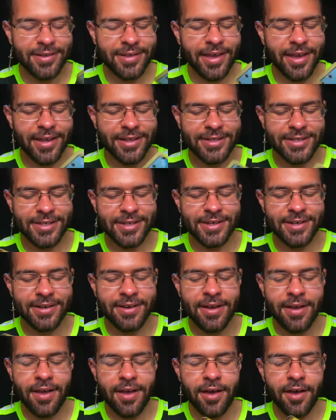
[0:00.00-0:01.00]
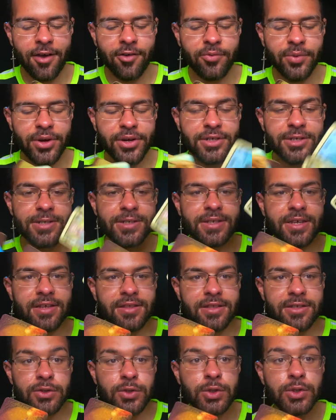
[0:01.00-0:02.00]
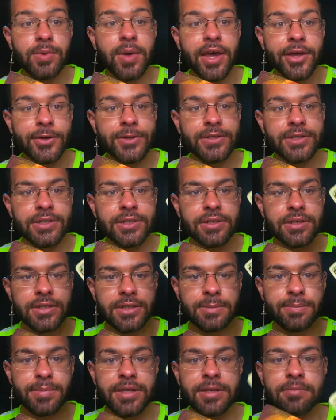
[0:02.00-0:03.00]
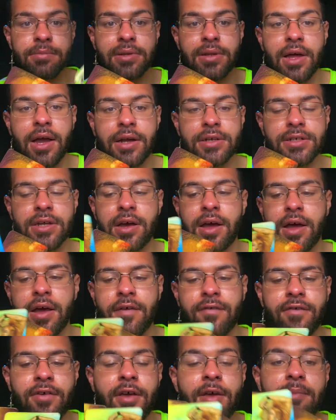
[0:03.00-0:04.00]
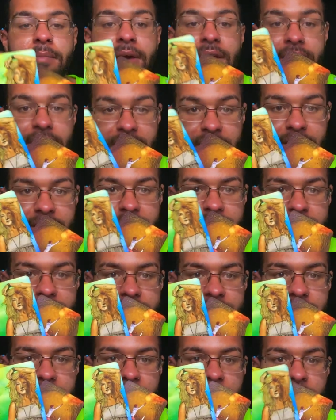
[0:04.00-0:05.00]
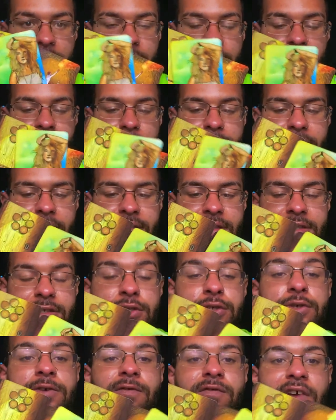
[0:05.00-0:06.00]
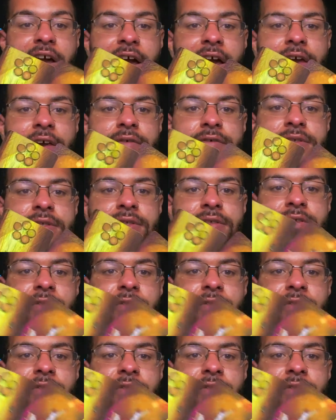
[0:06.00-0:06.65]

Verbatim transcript: Cancer, uh, where it's just like this new energy is being blocked off by this, right? By these two fives.